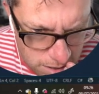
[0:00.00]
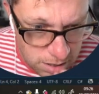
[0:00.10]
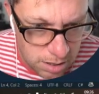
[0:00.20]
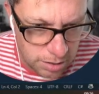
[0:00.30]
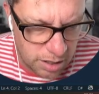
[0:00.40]

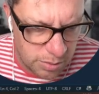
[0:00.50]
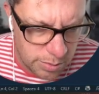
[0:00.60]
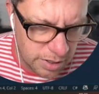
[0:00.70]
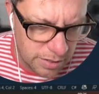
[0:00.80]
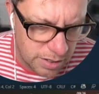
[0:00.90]
Okay, we'll
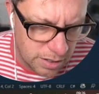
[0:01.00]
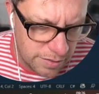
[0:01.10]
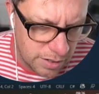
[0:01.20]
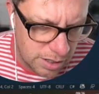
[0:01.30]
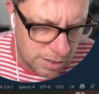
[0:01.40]
give it the
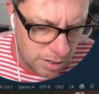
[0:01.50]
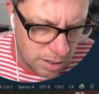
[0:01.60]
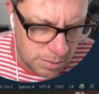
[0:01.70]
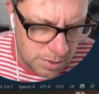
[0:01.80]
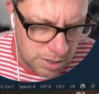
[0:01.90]
fully typed.